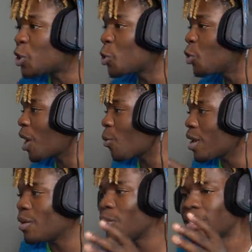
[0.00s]
2K
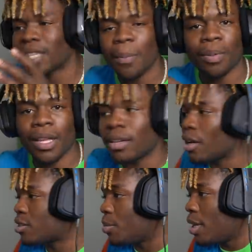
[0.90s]
we skipped playing
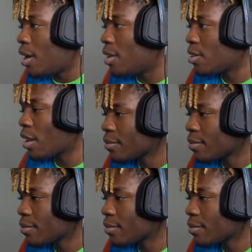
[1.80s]
on, to be honest.